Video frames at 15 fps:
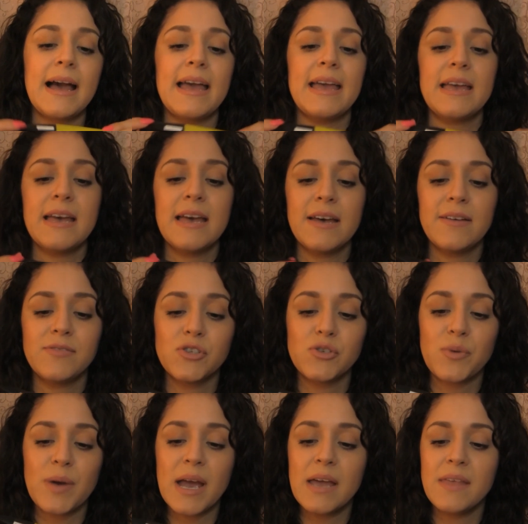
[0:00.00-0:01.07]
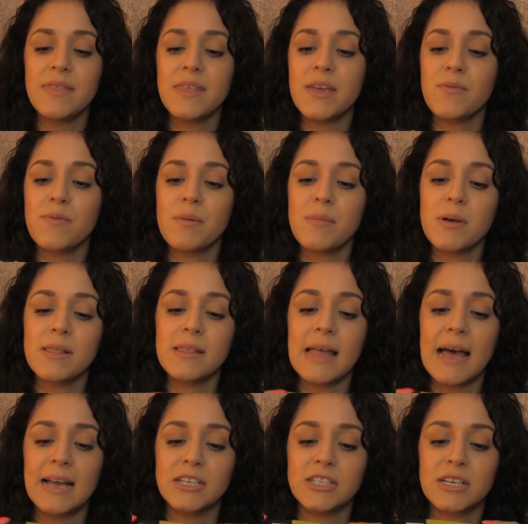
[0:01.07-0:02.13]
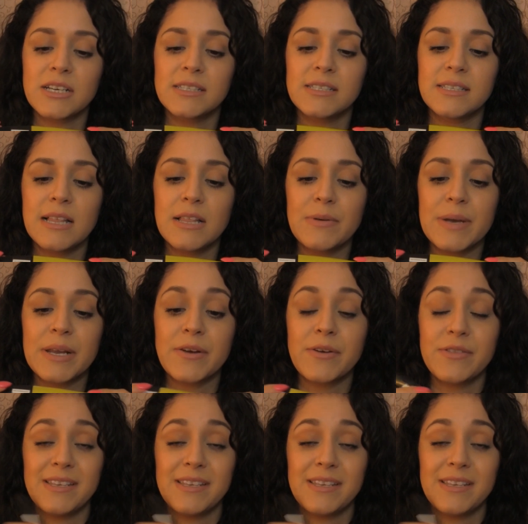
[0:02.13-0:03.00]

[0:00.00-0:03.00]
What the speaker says: I have tried the Rimmel Lash Accelerator.